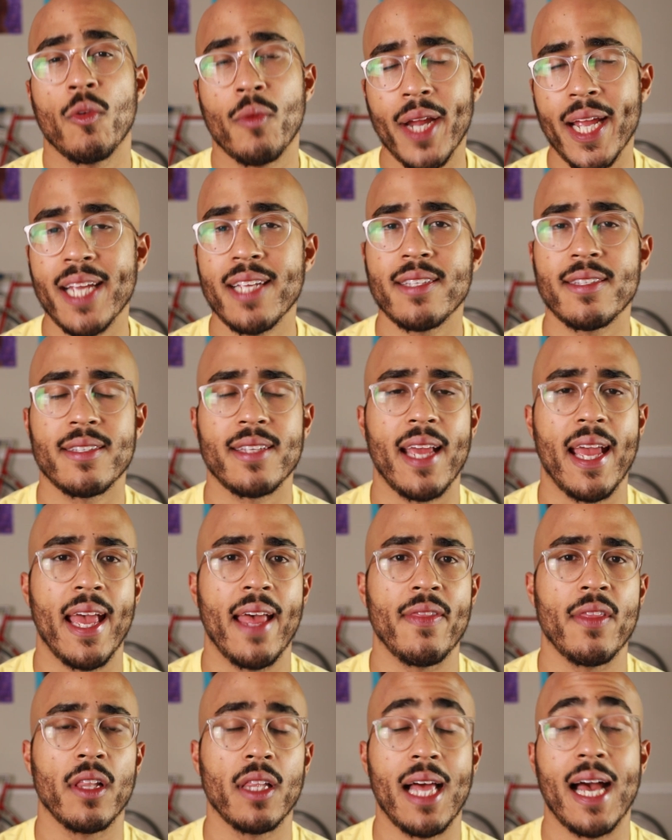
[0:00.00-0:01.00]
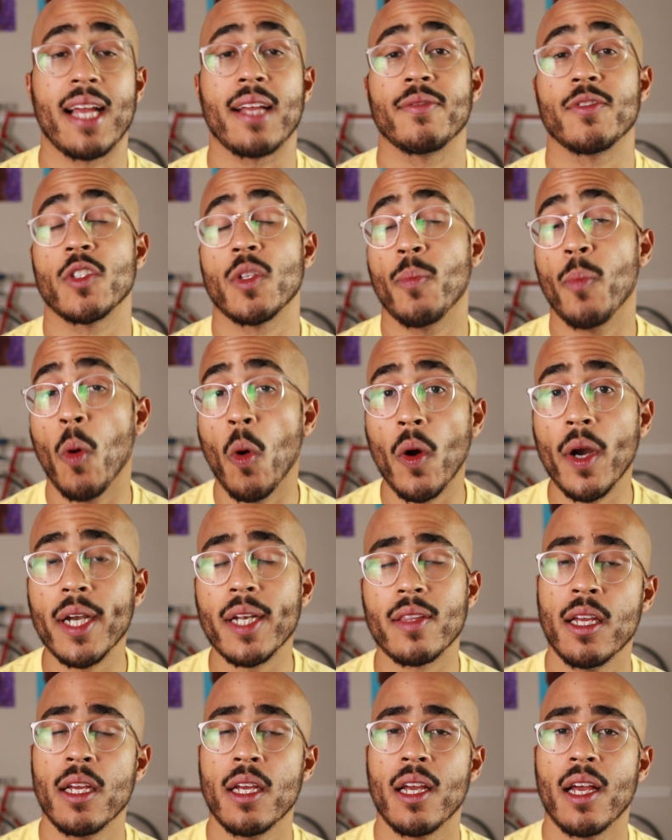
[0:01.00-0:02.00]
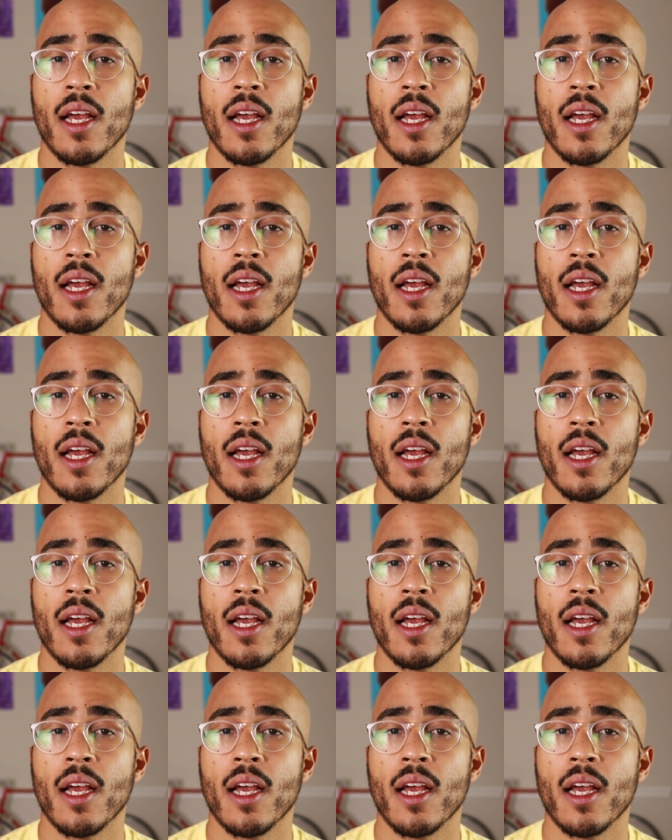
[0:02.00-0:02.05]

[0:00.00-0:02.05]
race and the lack of support